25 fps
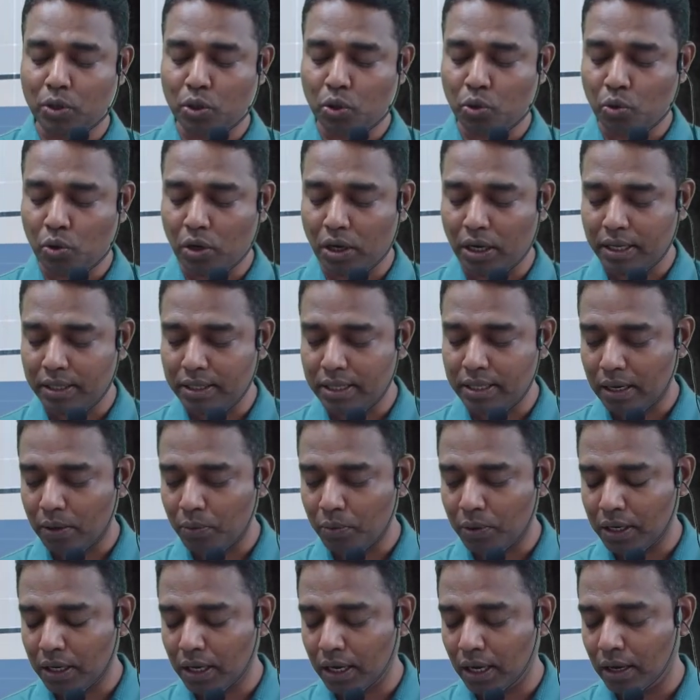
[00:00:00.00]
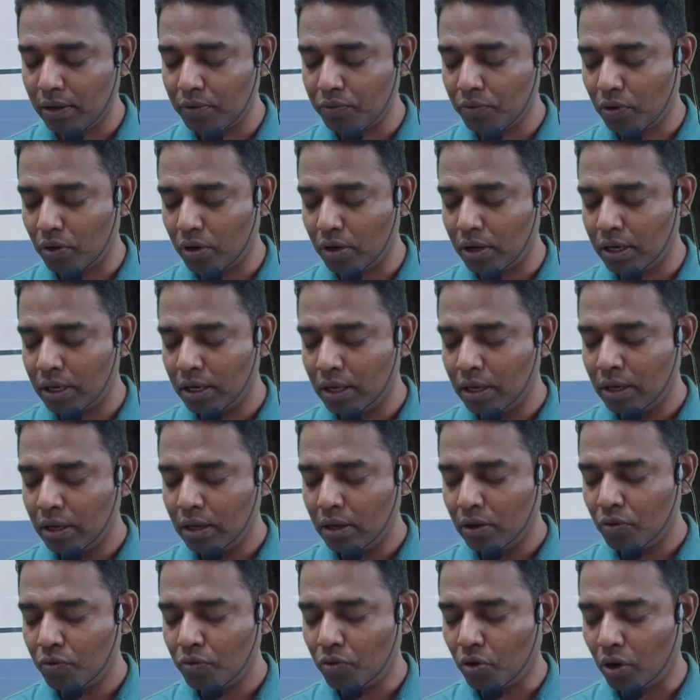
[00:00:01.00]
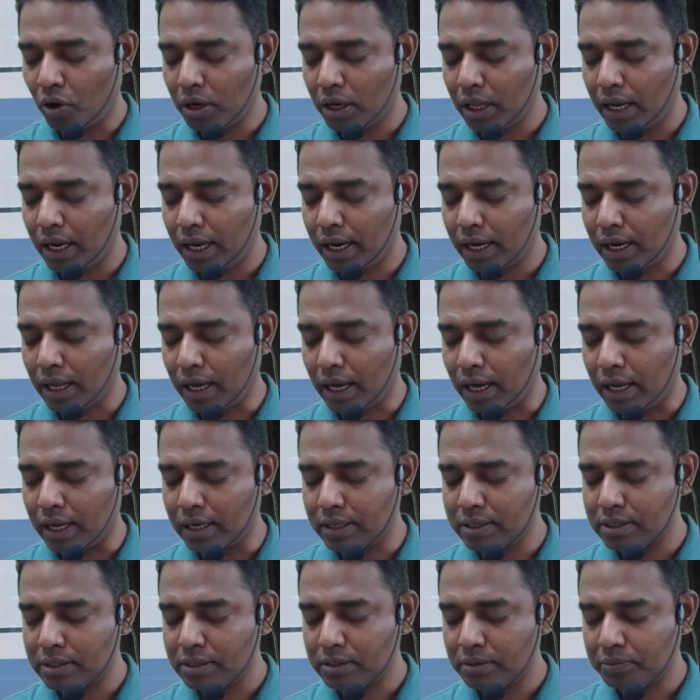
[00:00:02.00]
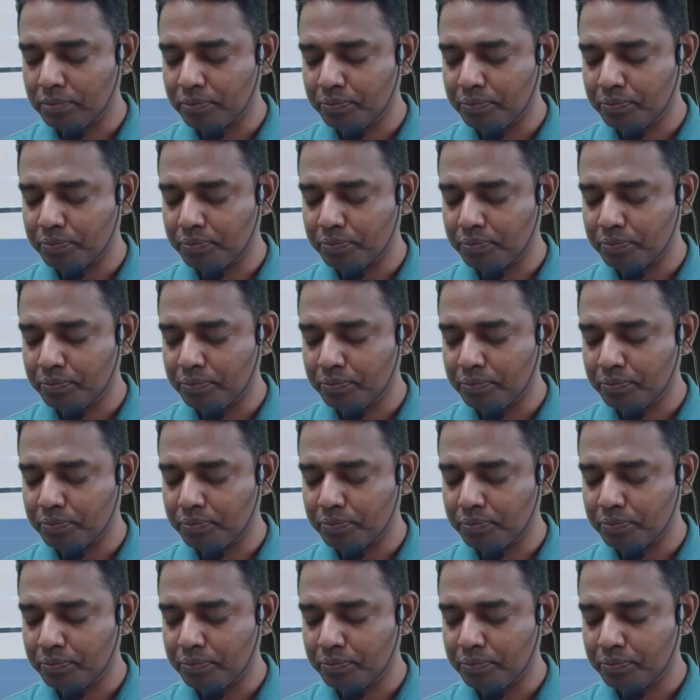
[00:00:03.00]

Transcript: totally they are working for 48 hours